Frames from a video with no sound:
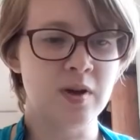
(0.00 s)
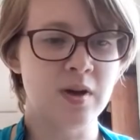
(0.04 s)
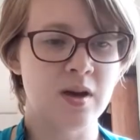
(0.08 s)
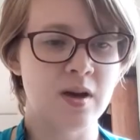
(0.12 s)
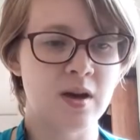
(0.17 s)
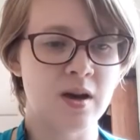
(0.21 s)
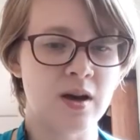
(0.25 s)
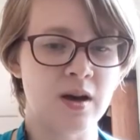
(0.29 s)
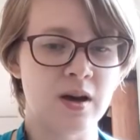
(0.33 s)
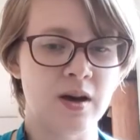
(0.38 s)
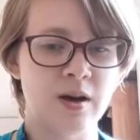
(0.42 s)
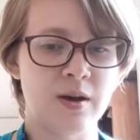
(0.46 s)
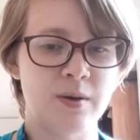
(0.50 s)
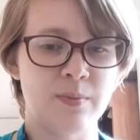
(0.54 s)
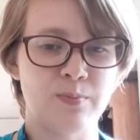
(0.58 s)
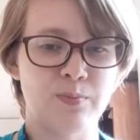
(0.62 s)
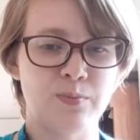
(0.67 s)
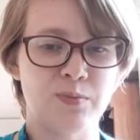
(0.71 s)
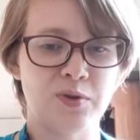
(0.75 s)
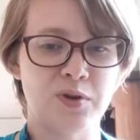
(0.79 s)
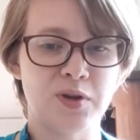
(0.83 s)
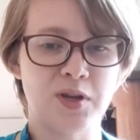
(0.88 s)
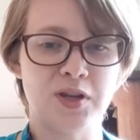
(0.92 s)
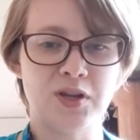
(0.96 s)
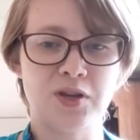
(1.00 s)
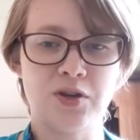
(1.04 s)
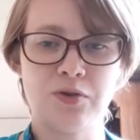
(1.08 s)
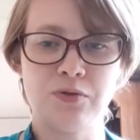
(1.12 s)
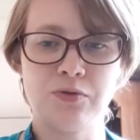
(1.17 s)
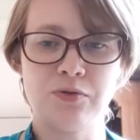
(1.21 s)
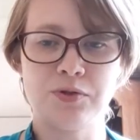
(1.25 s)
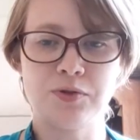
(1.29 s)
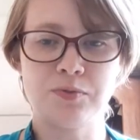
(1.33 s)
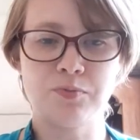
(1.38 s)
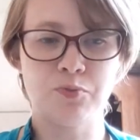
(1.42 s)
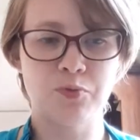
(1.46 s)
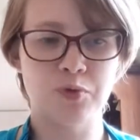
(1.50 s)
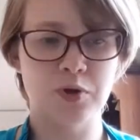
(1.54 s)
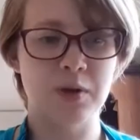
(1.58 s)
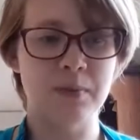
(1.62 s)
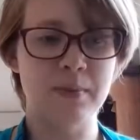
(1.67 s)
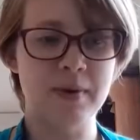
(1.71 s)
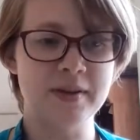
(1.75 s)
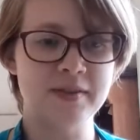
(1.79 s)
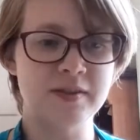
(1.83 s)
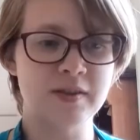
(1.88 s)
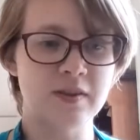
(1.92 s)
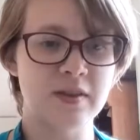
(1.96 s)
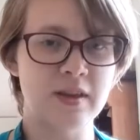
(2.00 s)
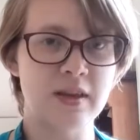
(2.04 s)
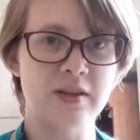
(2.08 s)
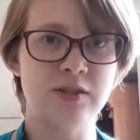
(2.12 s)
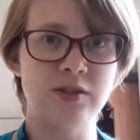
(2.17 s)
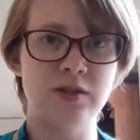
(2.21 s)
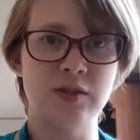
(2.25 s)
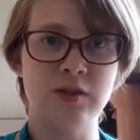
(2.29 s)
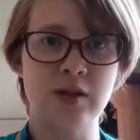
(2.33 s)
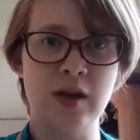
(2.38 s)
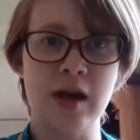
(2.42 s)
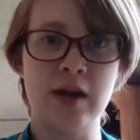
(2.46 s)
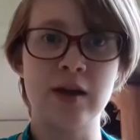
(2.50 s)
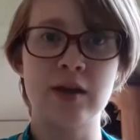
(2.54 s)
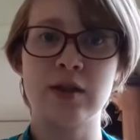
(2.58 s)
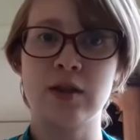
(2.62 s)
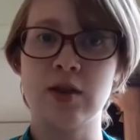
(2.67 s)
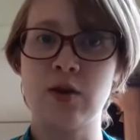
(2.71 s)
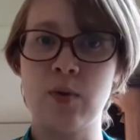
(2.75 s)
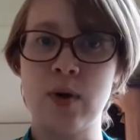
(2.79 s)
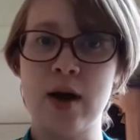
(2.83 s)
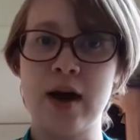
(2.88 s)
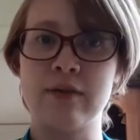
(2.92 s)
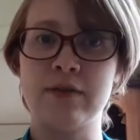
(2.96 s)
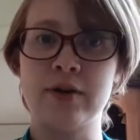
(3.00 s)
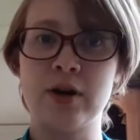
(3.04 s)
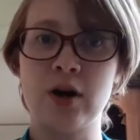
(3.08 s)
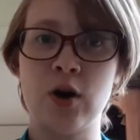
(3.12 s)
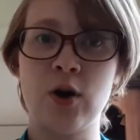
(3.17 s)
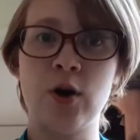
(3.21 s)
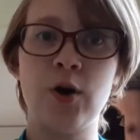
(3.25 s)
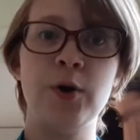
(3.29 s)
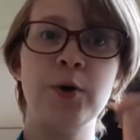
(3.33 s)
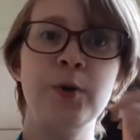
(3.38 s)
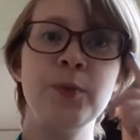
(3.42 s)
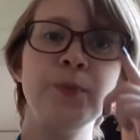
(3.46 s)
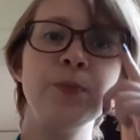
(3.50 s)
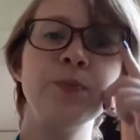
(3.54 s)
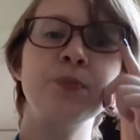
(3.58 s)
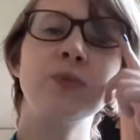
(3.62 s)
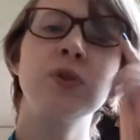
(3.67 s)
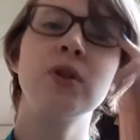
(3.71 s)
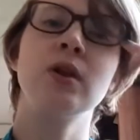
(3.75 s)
You can use pretty basic things you have at home.